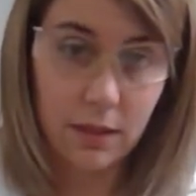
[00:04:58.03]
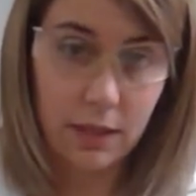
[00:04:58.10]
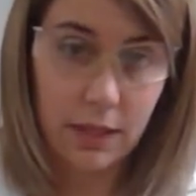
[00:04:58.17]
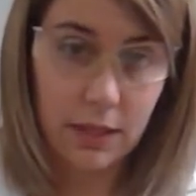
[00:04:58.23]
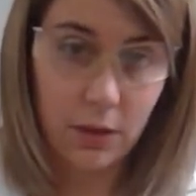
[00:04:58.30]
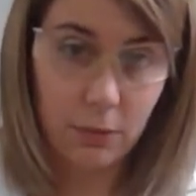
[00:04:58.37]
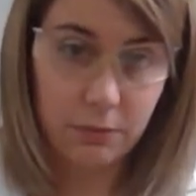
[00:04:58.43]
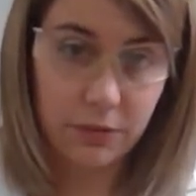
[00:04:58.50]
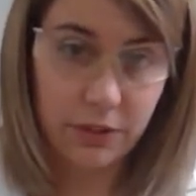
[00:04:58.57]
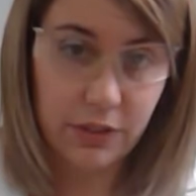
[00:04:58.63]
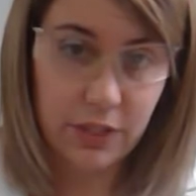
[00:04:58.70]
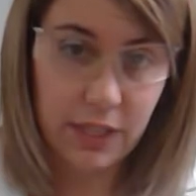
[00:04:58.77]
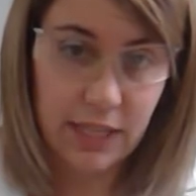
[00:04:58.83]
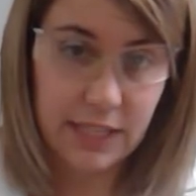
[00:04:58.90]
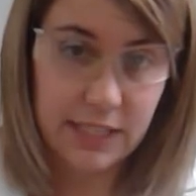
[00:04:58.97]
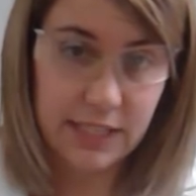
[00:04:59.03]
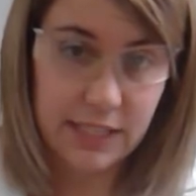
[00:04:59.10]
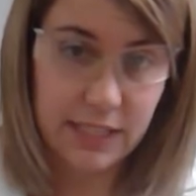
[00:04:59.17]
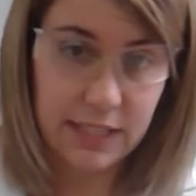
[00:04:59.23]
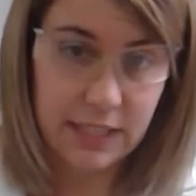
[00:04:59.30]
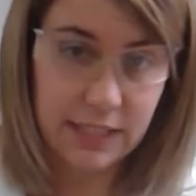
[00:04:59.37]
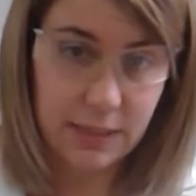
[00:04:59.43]
And hopefully you can kind of
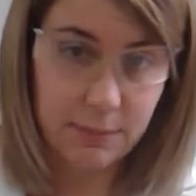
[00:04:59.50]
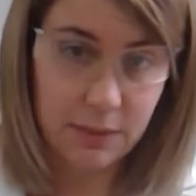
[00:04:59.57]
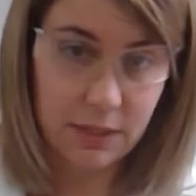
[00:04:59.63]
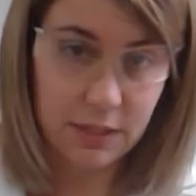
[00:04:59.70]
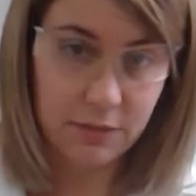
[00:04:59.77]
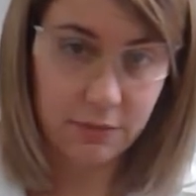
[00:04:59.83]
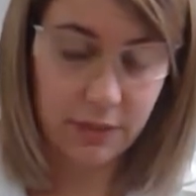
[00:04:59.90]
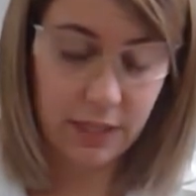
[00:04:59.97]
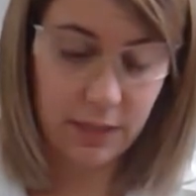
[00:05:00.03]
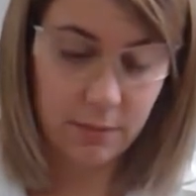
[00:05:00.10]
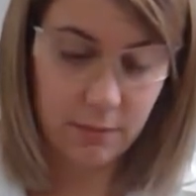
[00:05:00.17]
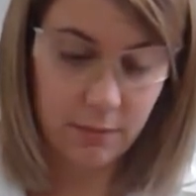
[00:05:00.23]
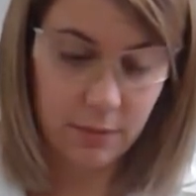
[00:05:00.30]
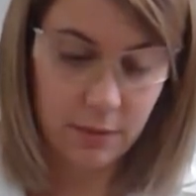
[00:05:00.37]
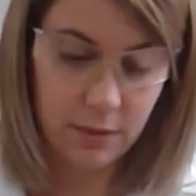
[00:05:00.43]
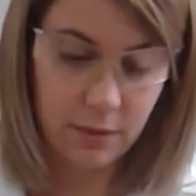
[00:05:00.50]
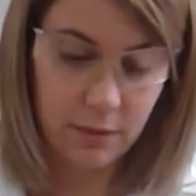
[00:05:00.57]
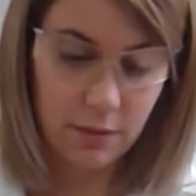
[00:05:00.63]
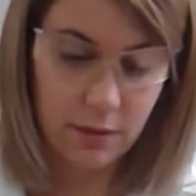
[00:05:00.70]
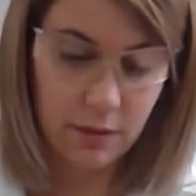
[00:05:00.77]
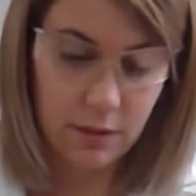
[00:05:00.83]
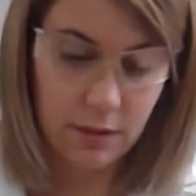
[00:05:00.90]
see at the tip of this flame
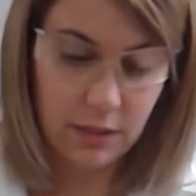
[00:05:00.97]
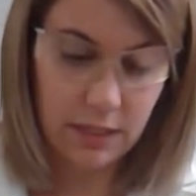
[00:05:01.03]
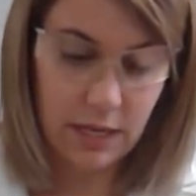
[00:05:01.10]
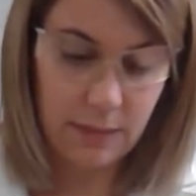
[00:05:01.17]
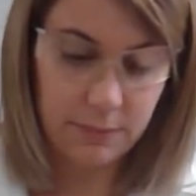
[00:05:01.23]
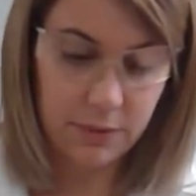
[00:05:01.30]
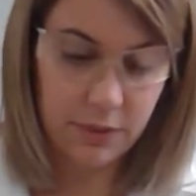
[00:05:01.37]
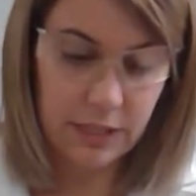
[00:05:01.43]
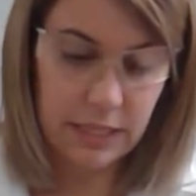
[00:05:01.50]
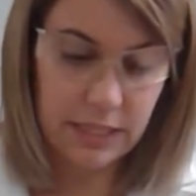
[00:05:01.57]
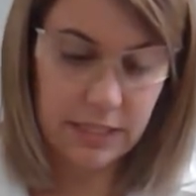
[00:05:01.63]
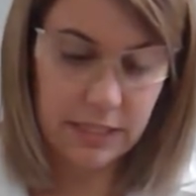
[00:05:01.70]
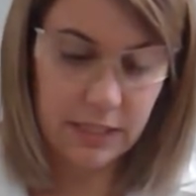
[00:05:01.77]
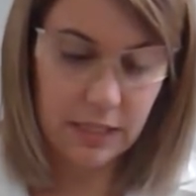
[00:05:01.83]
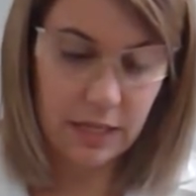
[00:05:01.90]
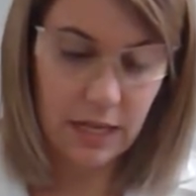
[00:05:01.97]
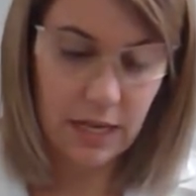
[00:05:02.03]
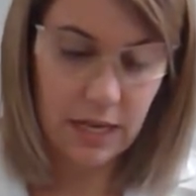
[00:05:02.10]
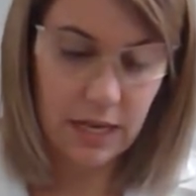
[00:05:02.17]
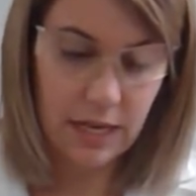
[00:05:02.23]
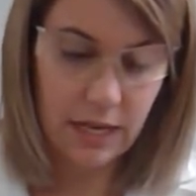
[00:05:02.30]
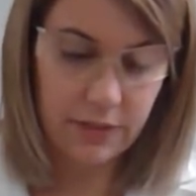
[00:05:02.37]
The copper is
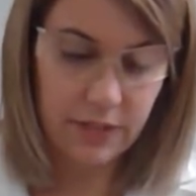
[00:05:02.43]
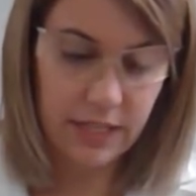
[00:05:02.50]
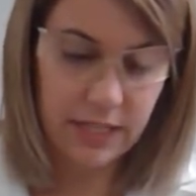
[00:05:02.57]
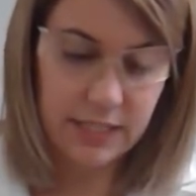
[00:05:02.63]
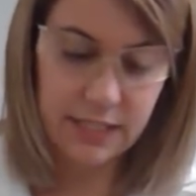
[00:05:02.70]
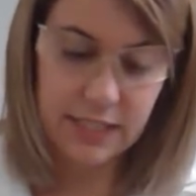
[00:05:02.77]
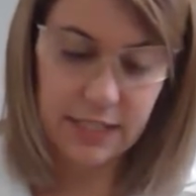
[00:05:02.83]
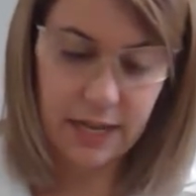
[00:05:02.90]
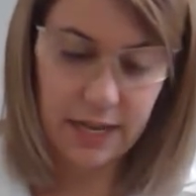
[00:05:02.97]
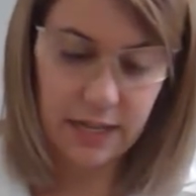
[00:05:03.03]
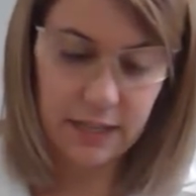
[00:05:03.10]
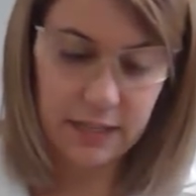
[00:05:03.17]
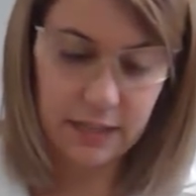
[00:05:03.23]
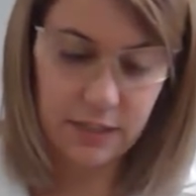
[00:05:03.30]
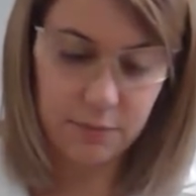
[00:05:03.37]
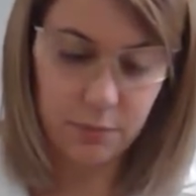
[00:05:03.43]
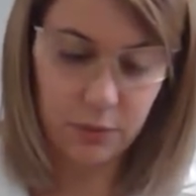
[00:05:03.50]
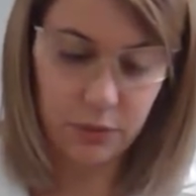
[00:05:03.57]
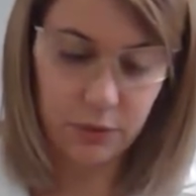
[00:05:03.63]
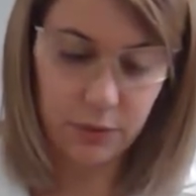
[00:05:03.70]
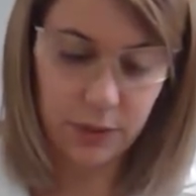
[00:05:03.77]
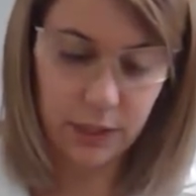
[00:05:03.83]
on the inside, it is blue